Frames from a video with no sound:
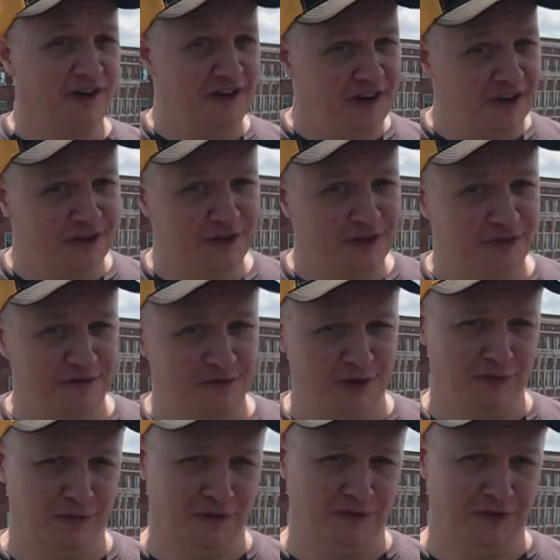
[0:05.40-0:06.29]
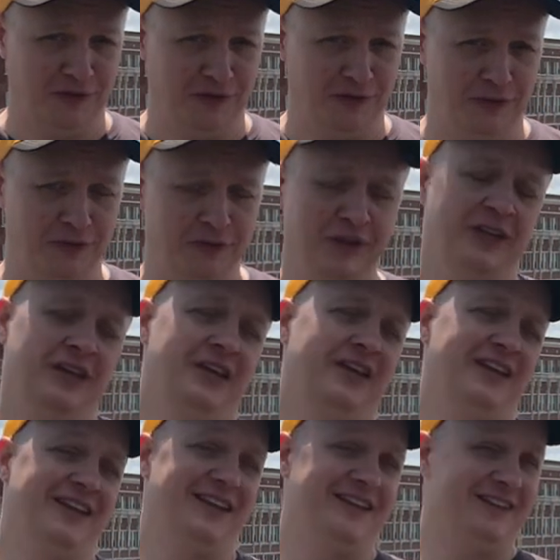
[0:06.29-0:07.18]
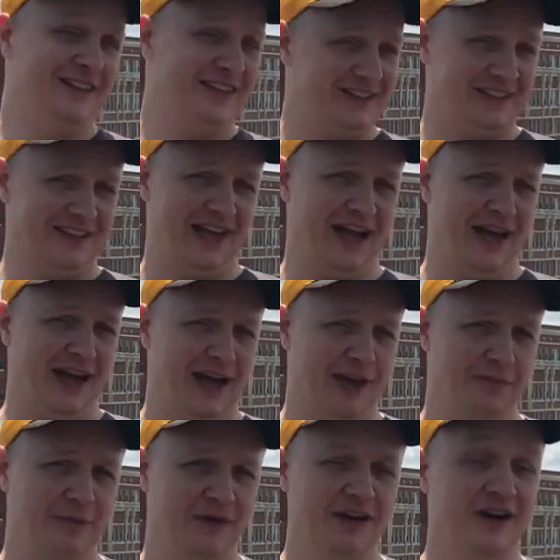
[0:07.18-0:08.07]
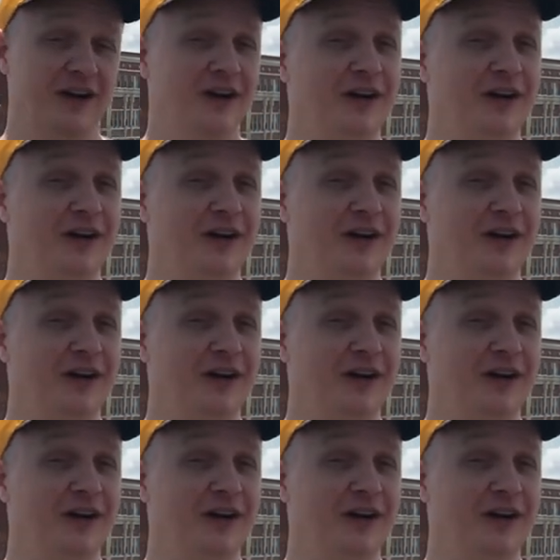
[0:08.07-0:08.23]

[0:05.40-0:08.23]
another film review. This time,